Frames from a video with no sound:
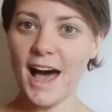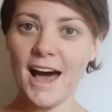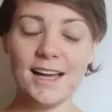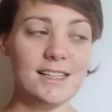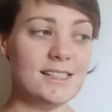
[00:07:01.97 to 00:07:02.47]

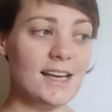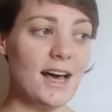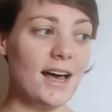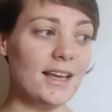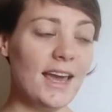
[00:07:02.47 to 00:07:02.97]
And
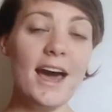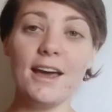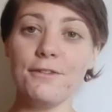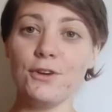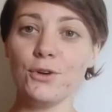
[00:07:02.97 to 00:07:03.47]

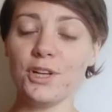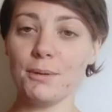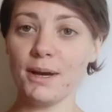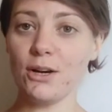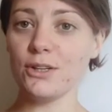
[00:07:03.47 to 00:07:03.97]
if you
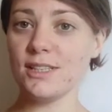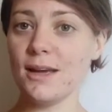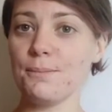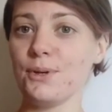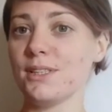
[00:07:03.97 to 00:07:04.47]
like my
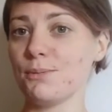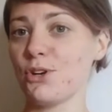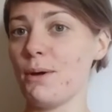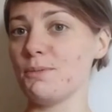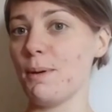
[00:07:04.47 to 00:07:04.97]
content, please
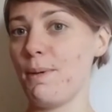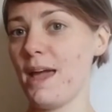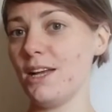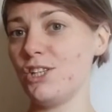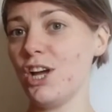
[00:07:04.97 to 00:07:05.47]
subscribe to my
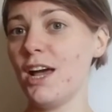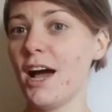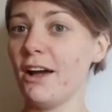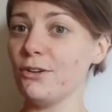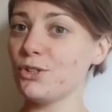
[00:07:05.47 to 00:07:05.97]
page.
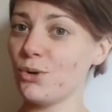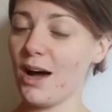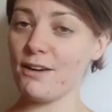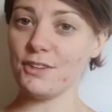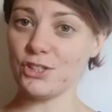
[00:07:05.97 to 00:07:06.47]
I also
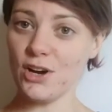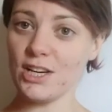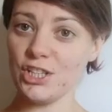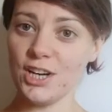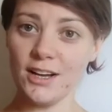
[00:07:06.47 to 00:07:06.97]
have the
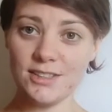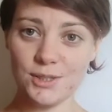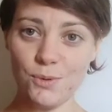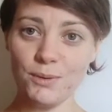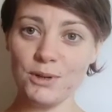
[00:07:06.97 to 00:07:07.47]
strategy
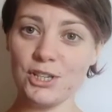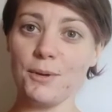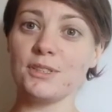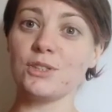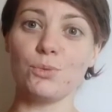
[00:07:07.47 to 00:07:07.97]
analysis one, which I
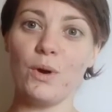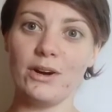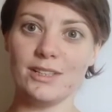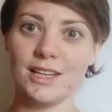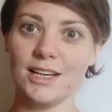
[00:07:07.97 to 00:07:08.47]

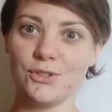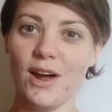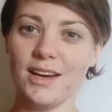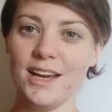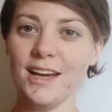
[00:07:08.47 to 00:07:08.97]
swear is less
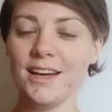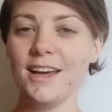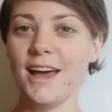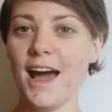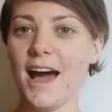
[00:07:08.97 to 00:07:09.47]
ranty.
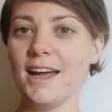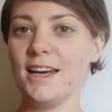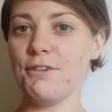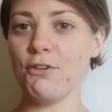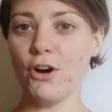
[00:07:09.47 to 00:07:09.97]
And
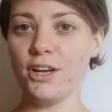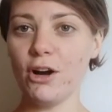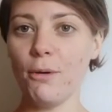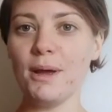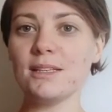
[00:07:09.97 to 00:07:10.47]
if you've got any
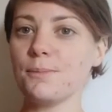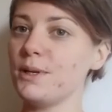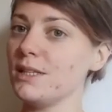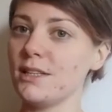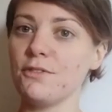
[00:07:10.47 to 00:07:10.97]
comments,
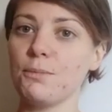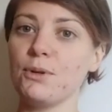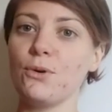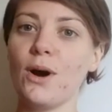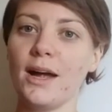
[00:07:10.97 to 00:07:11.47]
please leave it
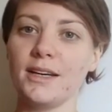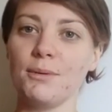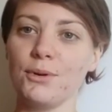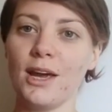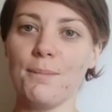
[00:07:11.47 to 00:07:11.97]
below and I
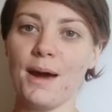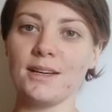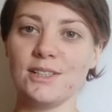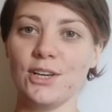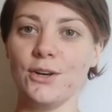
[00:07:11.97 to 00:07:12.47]
will get
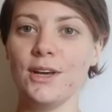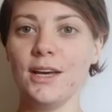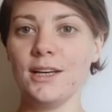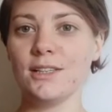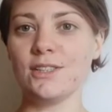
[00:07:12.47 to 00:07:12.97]
back to you.
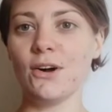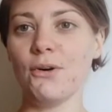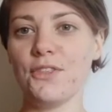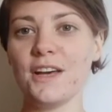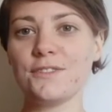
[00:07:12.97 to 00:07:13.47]

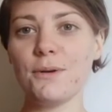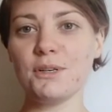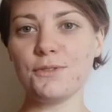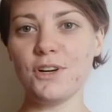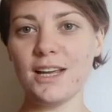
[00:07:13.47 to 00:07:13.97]
So thanks very
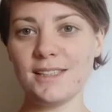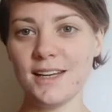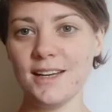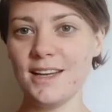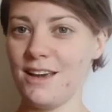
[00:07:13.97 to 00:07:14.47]
much for
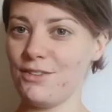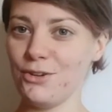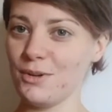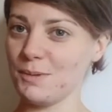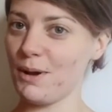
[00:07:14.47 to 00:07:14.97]
listening, even
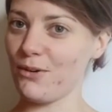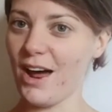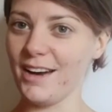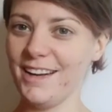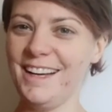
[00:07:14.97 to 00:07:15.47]
though it was a big
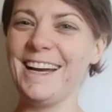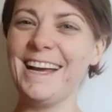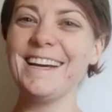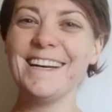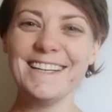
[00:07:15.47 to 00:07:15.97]
rant.
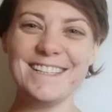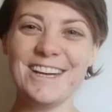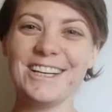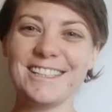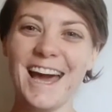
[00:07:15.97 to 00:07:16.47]

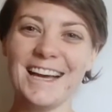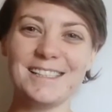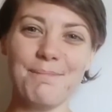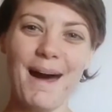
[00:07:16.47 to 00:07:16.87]
Cheers, guys.